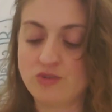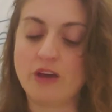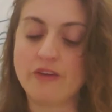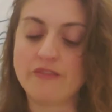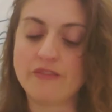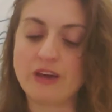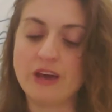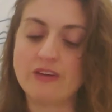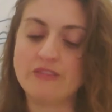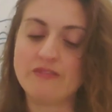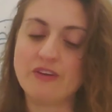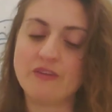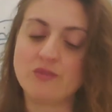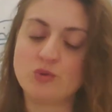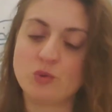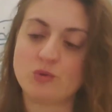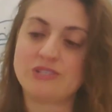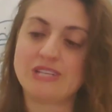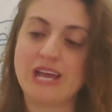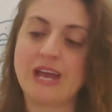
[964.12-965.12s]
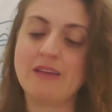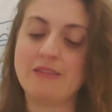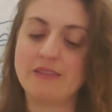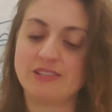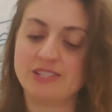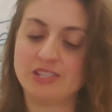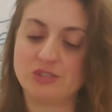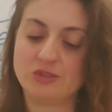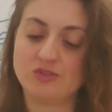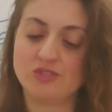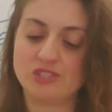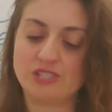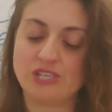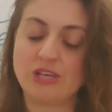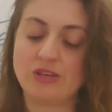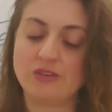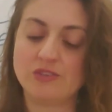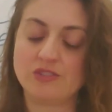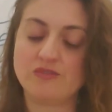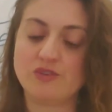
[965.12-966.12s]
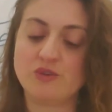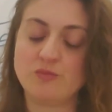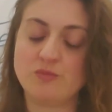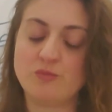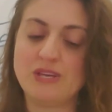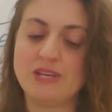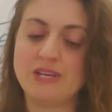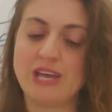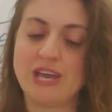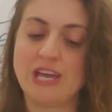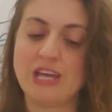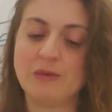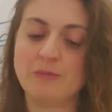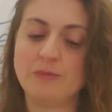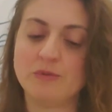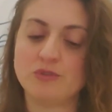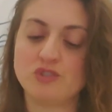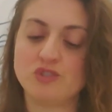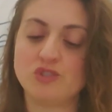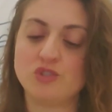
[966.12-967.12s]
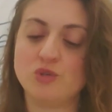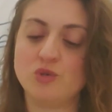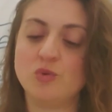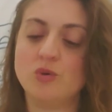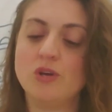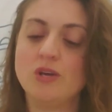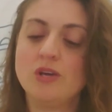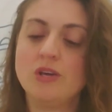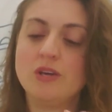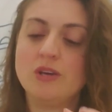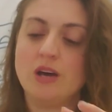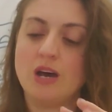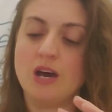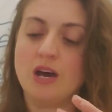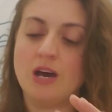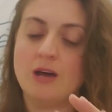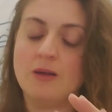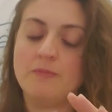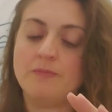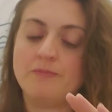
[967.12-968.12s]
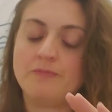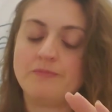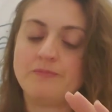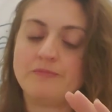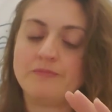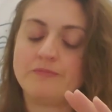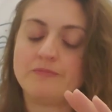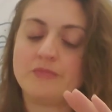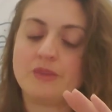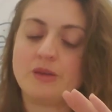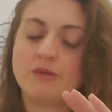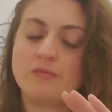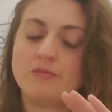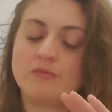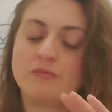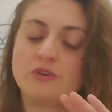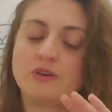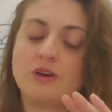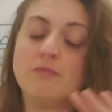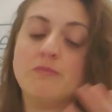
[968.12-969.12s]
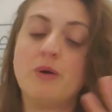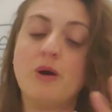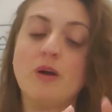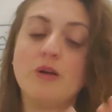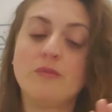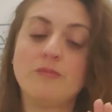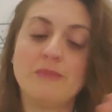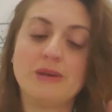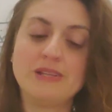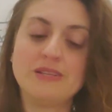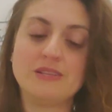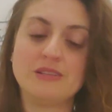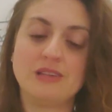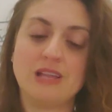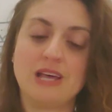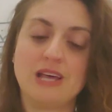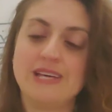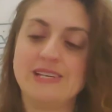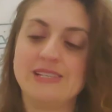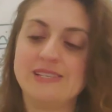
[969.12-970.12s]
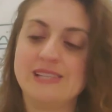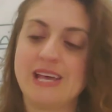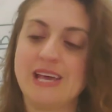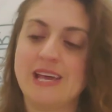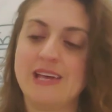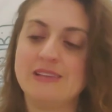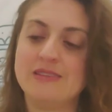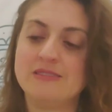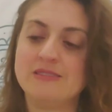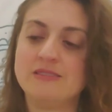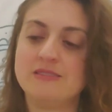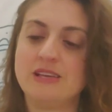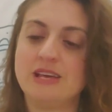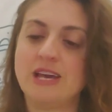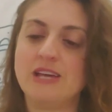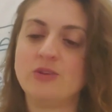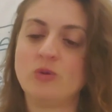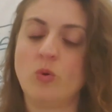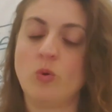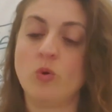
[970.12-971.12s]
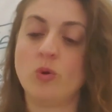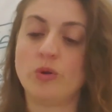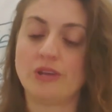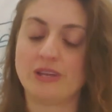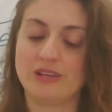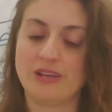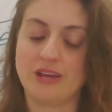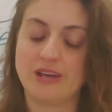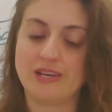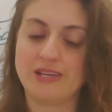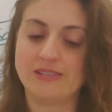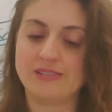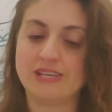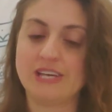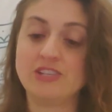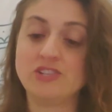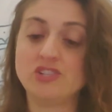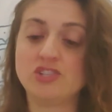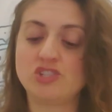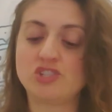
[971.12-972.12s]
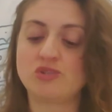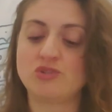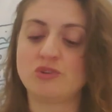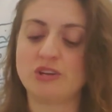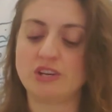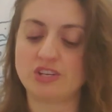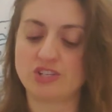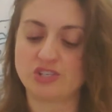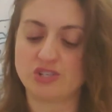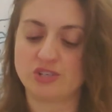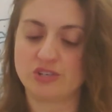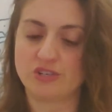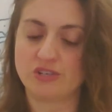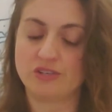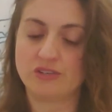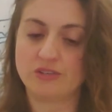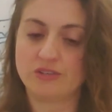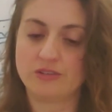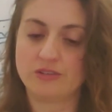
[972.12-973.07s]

of, of, of your talents and your skills, of you being able to um, compartmentalize and, and organize and structure